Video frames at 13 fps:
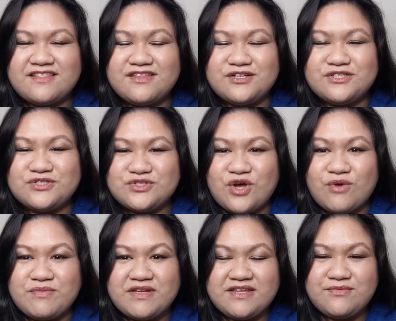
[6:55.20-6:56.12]
There's so
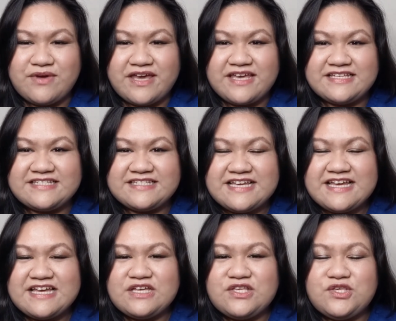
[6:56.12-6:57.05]
many ways
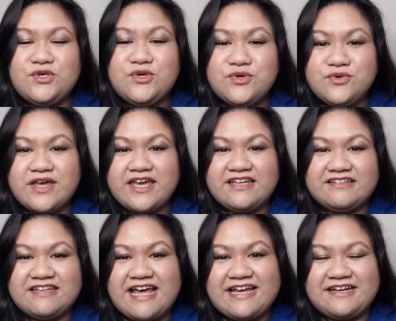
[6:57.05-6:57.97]
you can
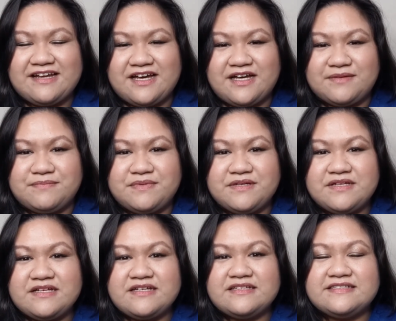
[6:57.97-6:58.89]
light up
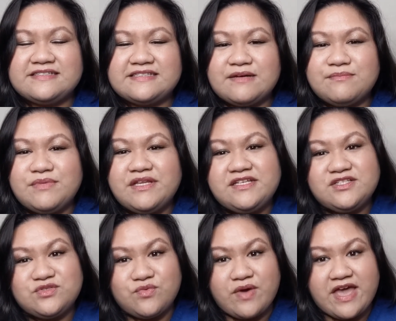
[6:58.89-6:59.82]

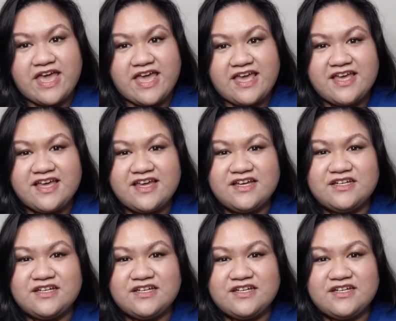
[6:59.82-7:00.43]
somebody's way